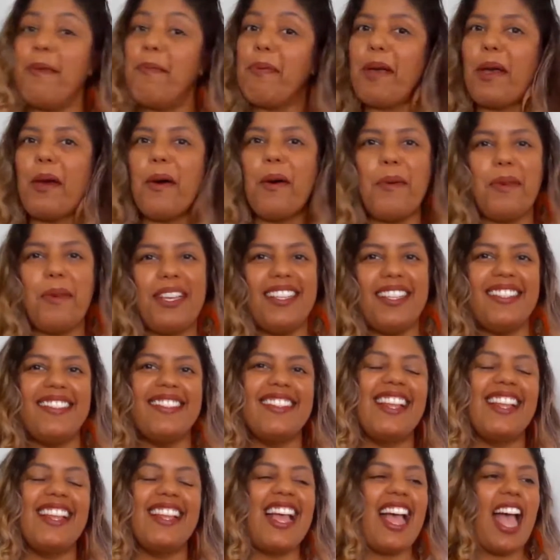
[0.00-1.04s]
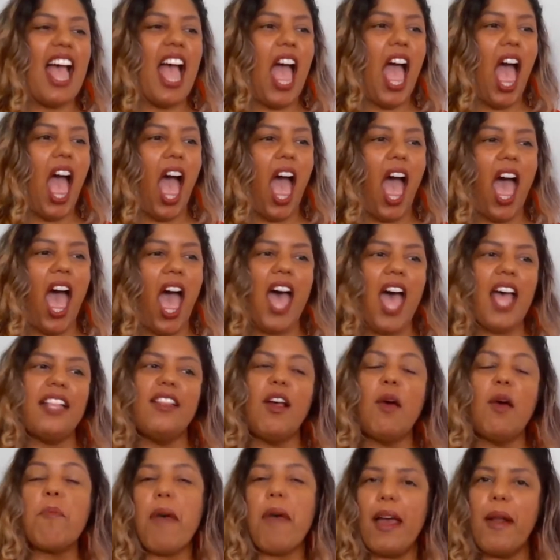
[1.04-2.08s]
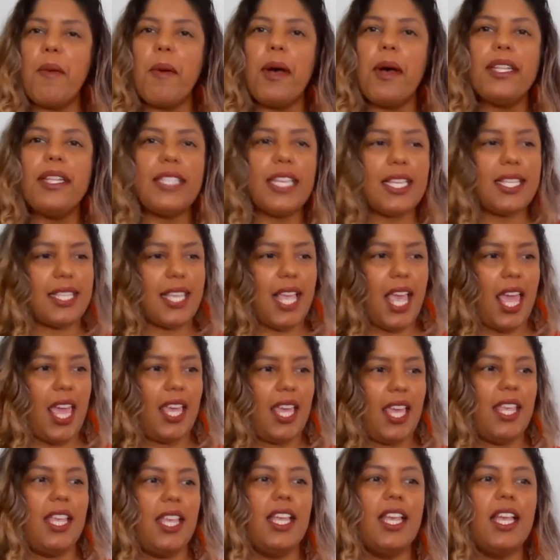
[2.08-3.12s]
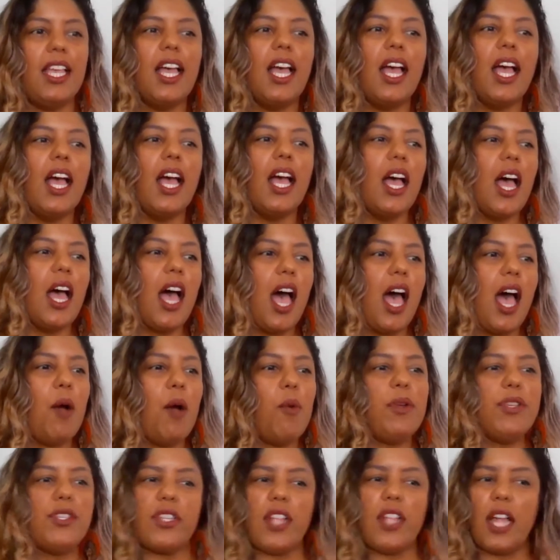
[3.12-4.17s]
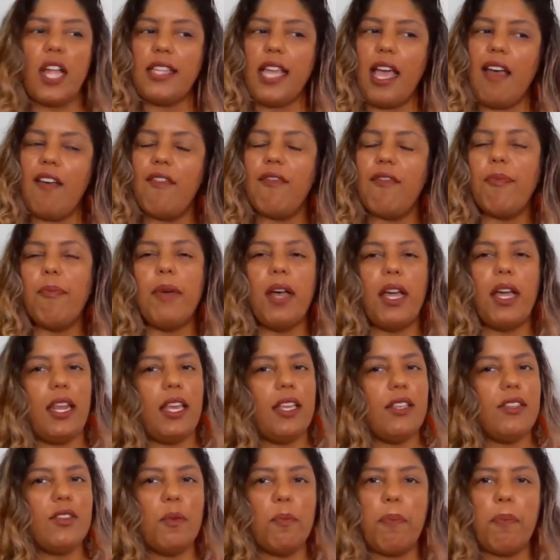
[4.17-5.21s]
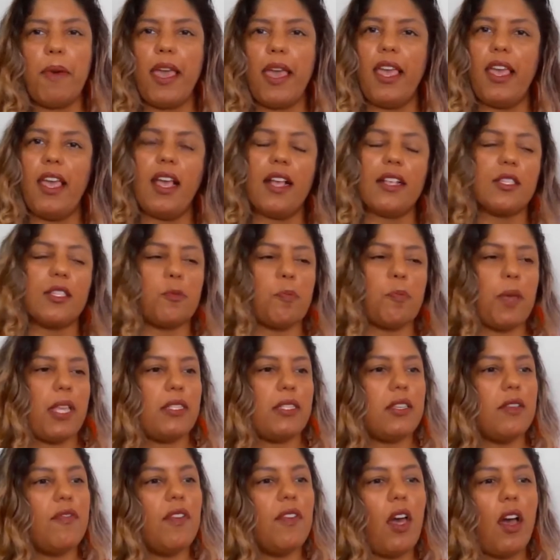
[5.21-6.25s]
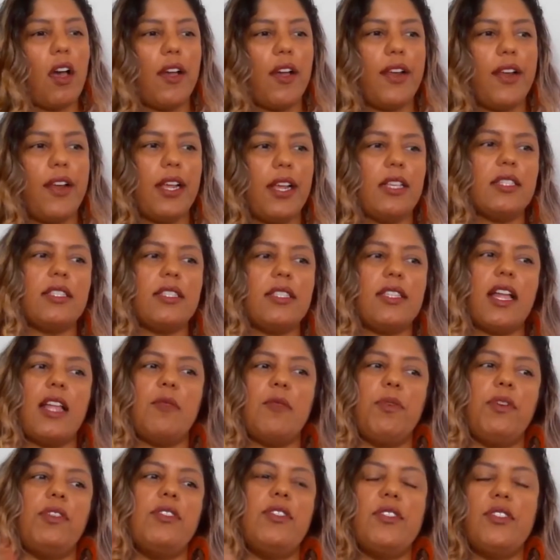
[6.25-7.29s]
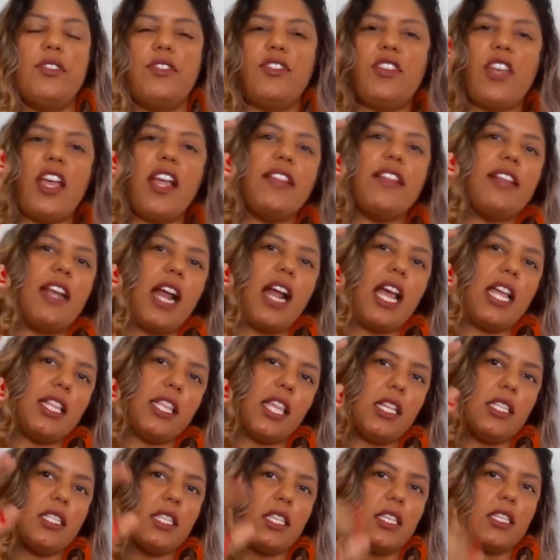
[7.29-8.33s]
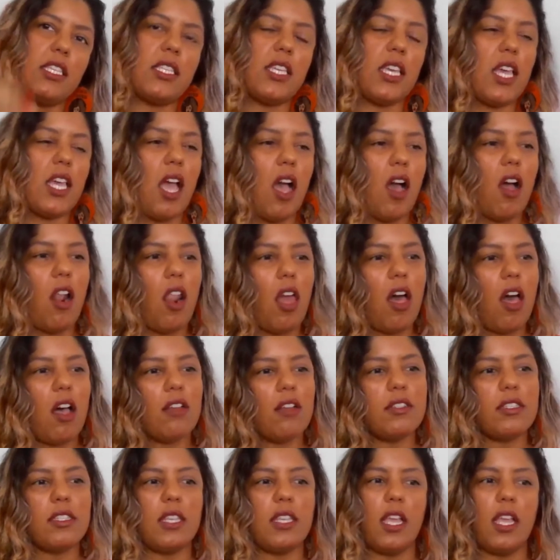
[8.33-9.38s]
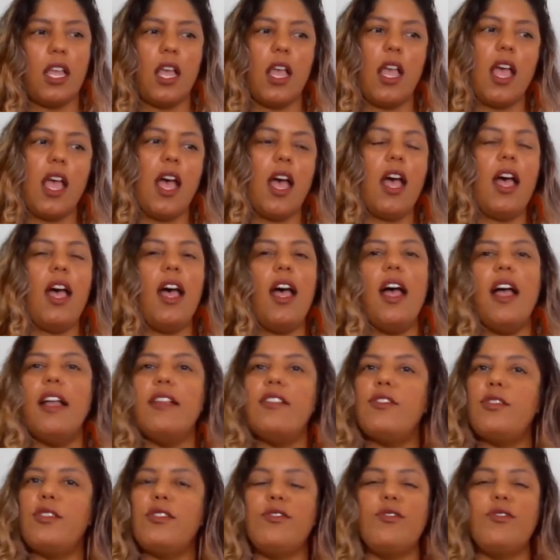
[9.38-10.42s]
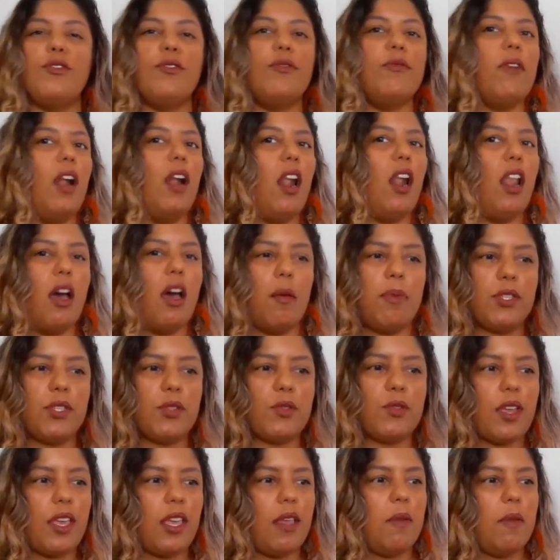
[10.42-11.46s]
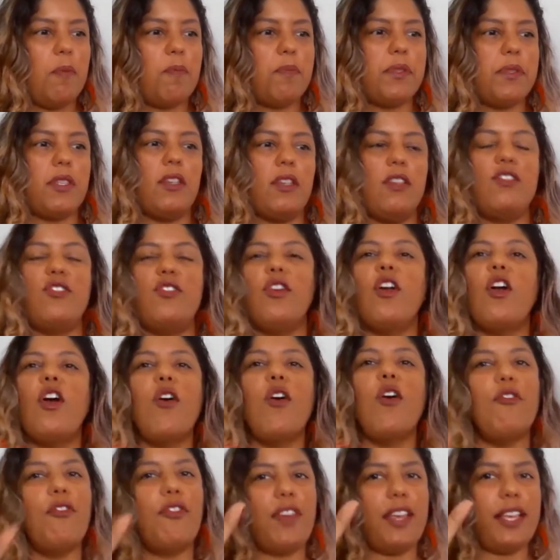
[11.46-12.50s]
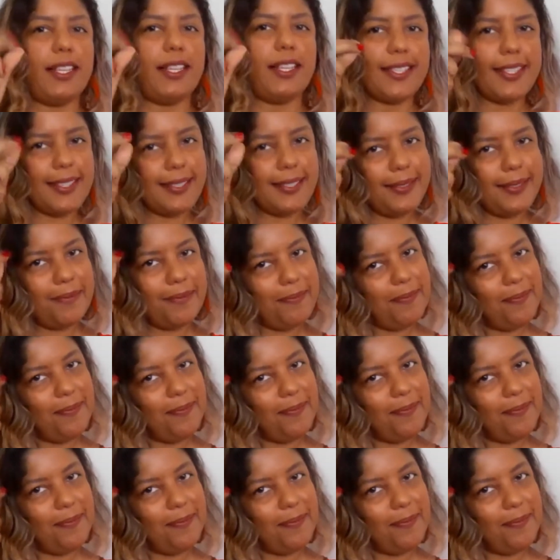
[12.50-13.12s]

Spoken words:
keep going. No matter what they say, we do not have money to pay expensive lawyers that put gender identity on laws, to do lobby trips, to convince